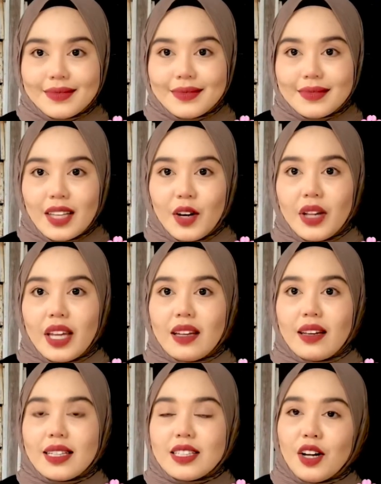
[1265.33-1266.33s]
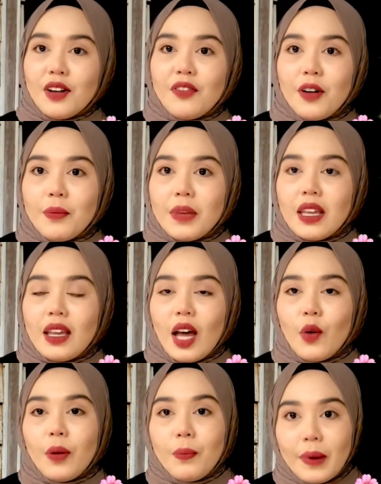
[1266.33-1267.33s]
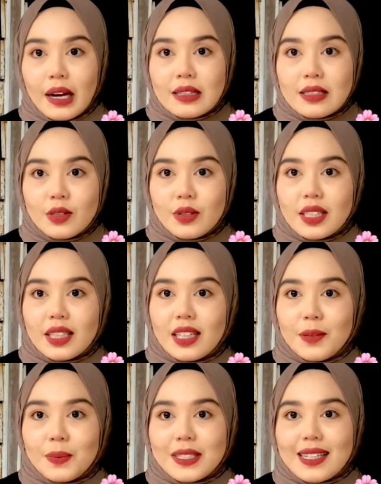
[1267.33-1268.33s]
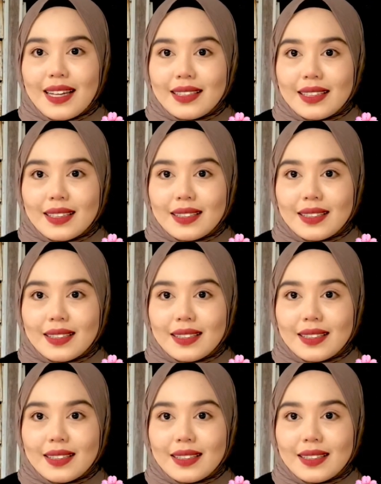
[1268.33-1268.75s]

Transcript: Okay, that's all from me. I will pass to the third presenter.